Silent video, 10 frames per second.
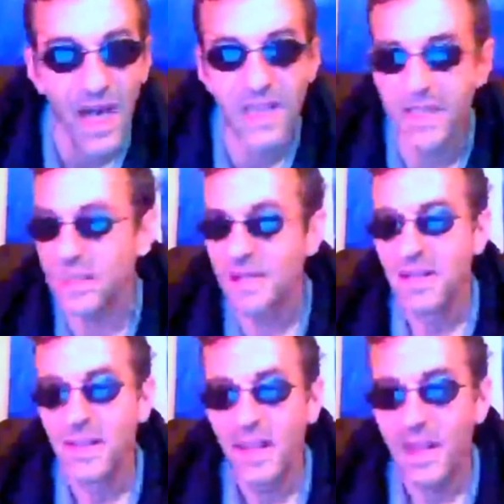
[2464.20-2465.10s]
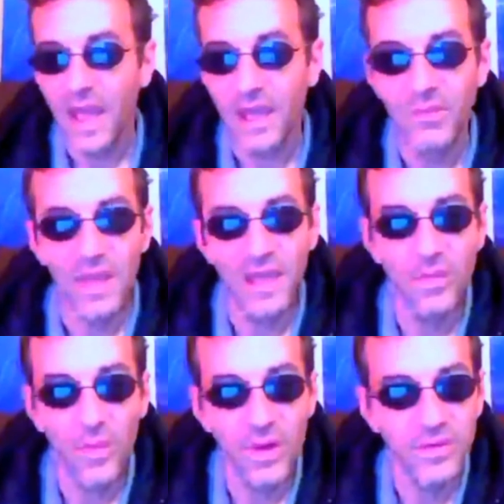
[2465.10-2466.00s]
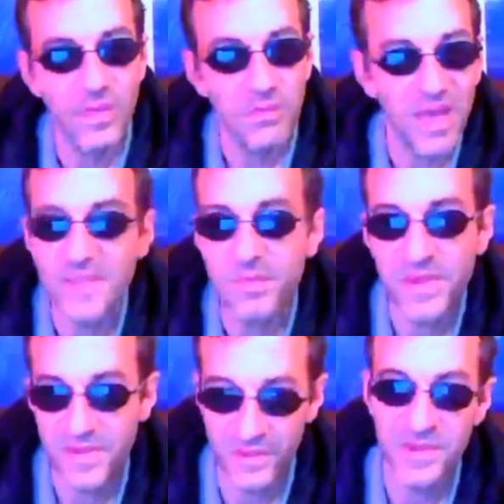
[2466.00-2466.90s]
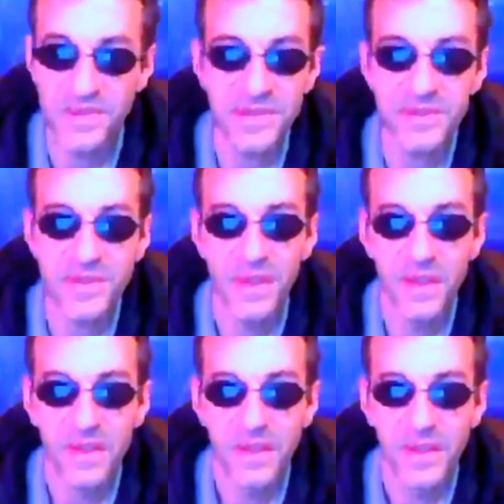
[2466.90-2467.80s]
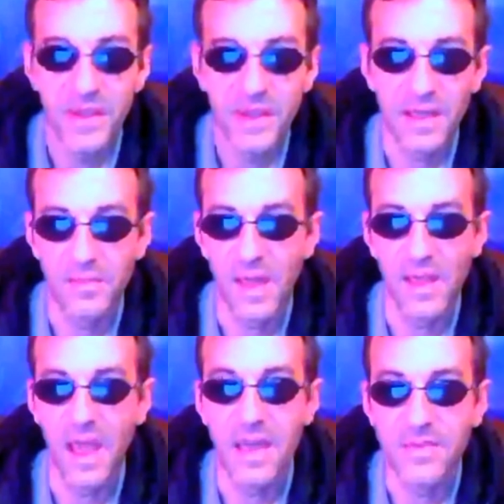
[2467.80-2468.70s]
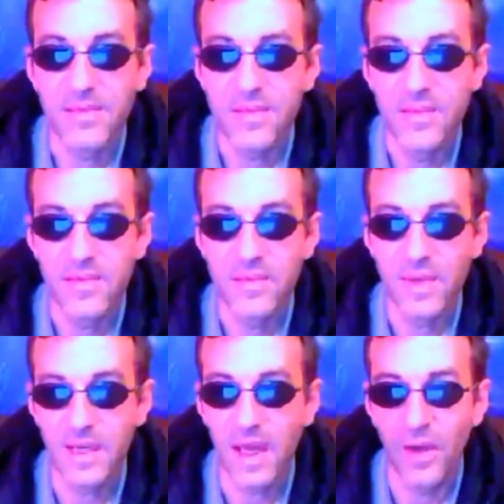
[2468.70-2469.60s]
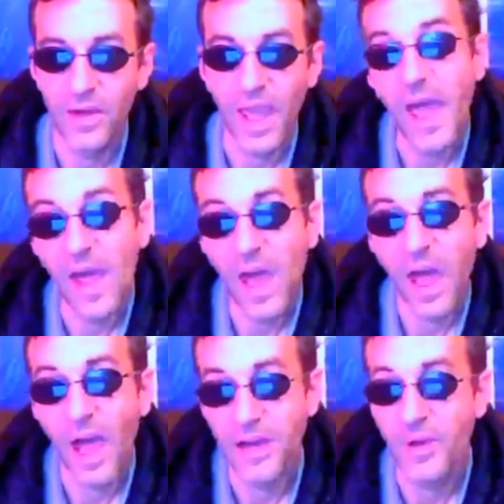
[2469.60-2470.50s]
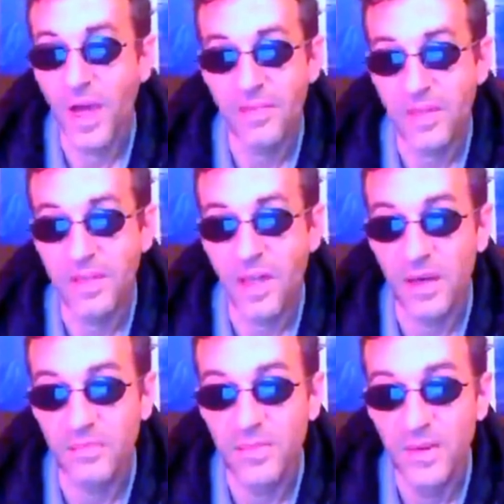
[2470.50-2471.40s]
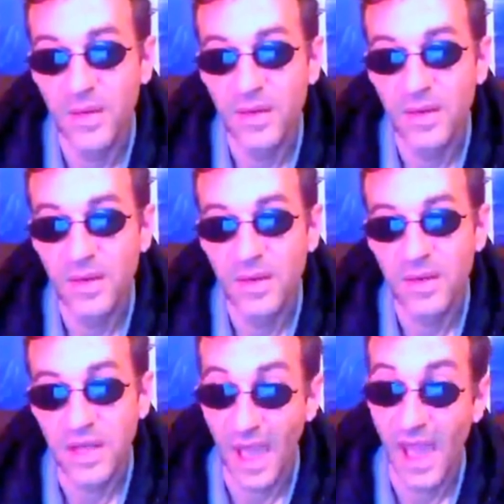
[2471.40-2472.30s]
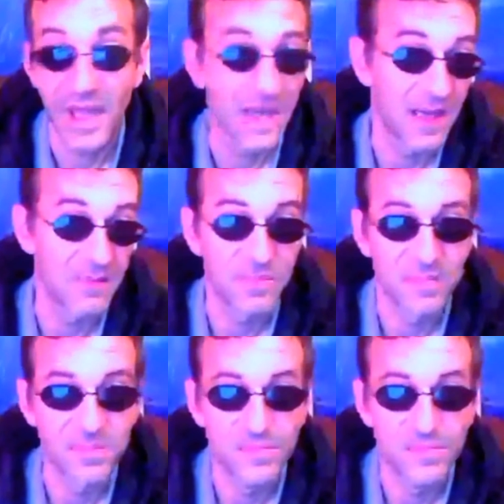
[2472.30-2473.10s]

I am in one of the best positions in my life right now. Yeah, I don't have income. Yeah, I'm